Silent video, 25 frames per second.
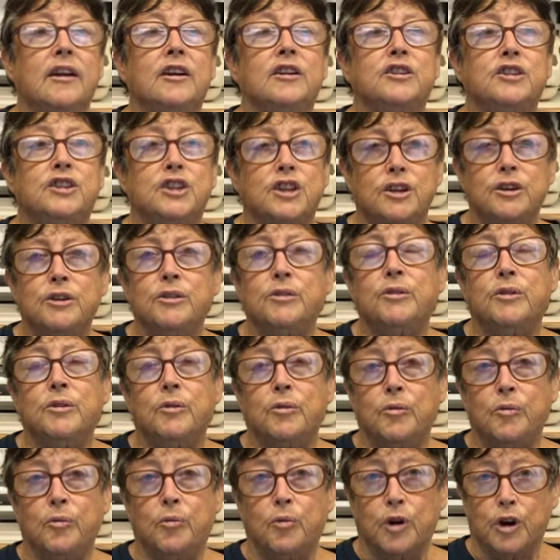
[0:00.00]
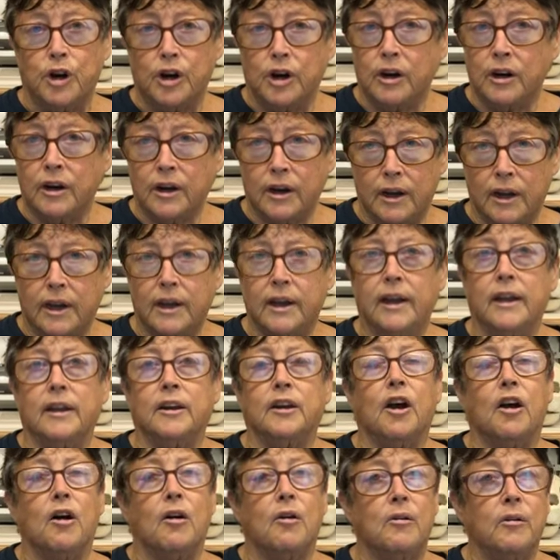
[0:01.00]
do the work and
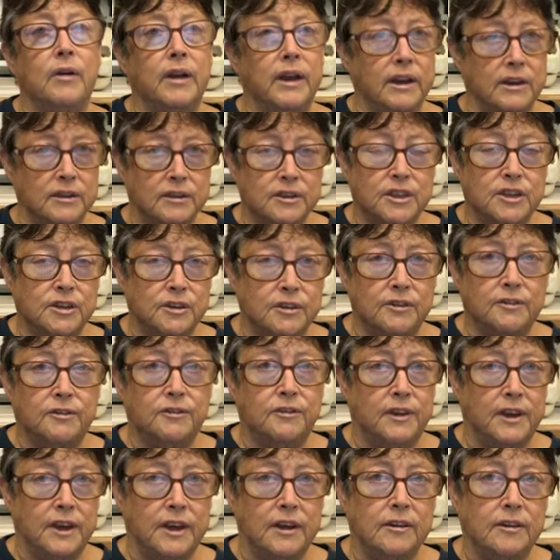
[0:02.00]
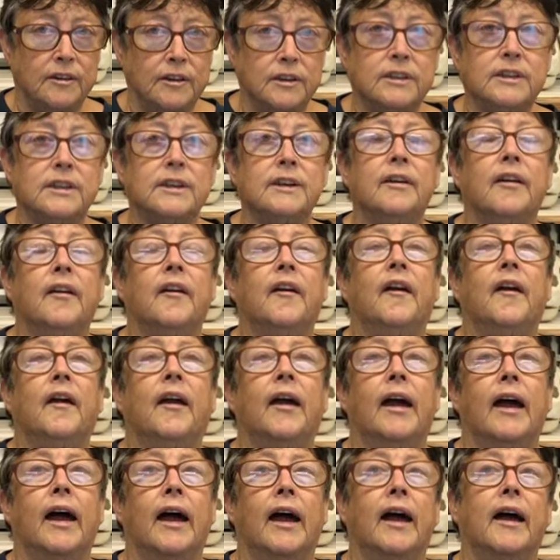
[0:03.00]
go into the field
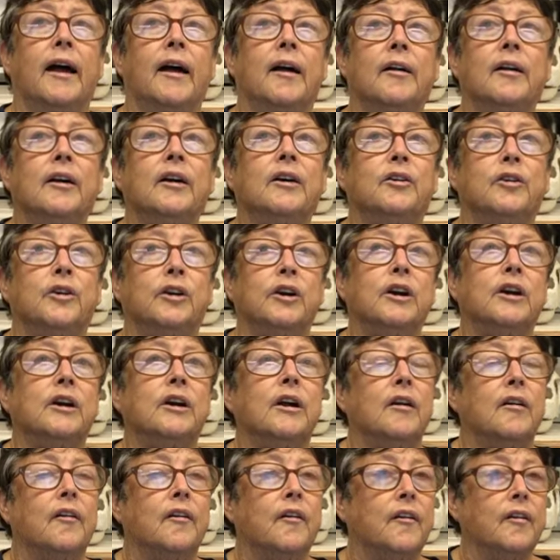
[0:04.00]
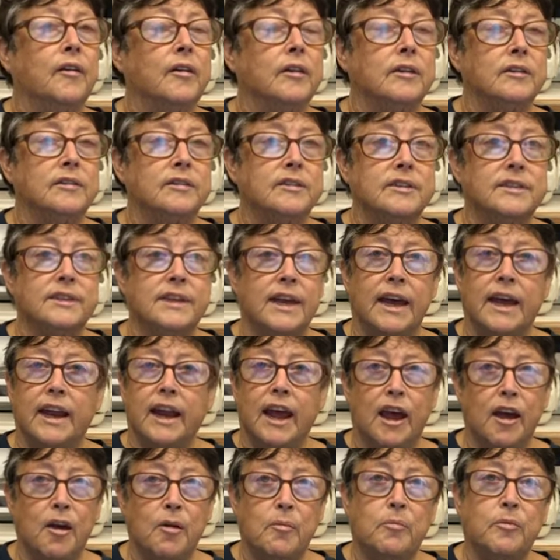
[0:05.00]
uh, or set
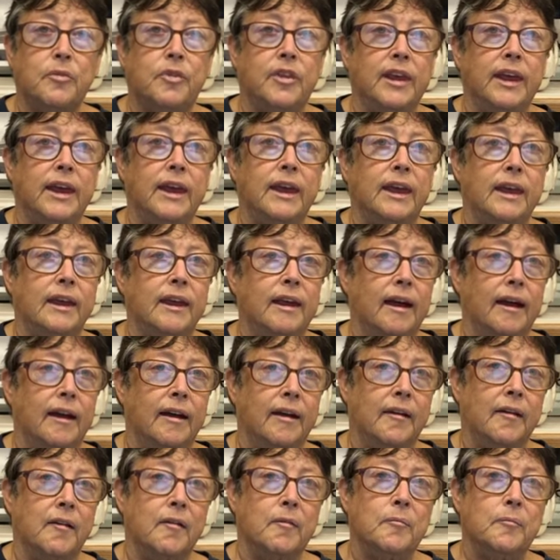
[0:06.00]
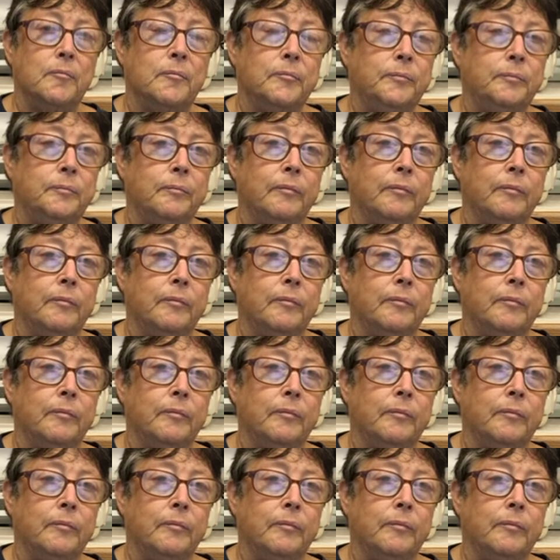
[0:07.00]
up the um,